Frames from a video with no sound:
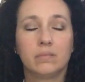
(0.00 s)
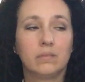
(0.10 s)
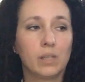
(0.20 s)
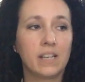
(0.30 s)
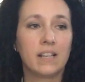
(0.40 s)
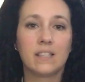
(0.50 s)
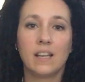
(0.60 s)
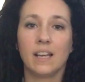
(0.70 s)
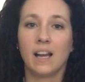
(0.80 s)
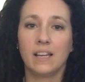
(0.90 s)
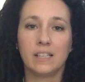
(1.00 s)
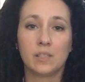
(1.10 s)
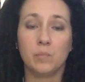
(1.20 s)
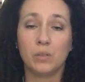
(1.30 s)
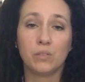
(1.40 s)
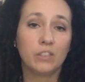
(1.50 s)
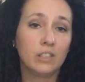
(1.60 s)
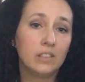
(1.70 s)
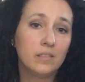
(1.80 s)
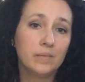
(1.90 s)
what can I say? It's
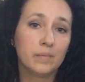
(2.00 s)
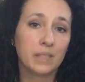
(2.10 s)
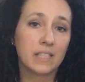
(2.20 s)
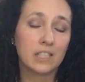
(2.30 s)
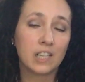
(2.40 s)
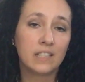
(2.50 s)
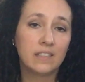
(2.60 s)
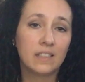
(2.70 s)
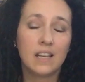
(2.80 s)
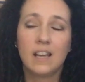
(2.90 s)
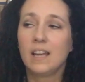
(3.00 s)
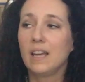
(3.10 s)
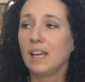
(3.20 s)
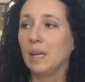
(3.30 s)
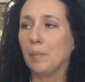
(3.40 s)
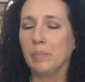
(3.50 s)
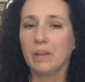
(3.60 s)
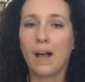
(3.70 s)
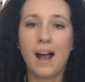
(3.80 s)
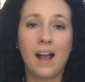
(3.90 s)
beautiful when it's done. It
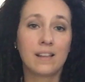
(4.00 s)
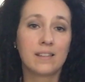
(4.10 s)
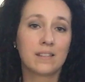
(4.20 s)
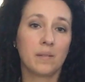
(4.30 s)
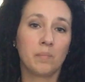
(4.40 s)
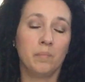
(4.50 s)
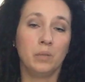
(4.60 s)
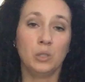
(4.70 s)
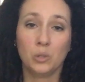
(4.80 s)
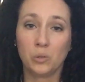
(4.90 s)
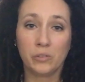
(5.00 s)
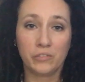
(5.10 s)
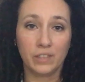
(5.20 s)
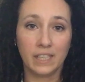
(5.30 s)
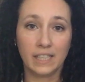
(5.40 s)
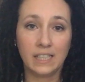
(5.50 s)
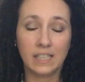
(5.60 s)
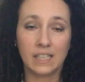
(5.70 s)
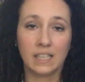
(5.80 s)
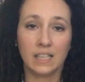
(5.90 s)
blocks
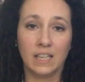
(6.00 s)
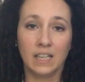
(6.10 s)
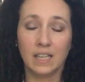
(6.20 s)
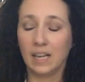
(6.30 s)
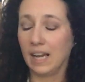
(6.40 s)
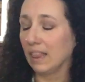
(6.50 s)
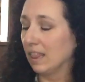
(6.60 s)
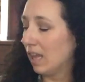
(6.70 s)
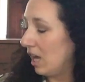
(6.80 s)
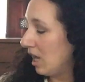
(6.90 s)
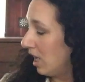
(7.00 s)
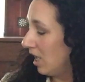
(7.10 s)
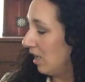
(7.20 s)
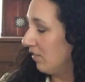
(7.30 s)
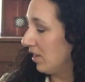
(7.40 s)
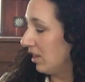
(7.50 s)
beautifully. I love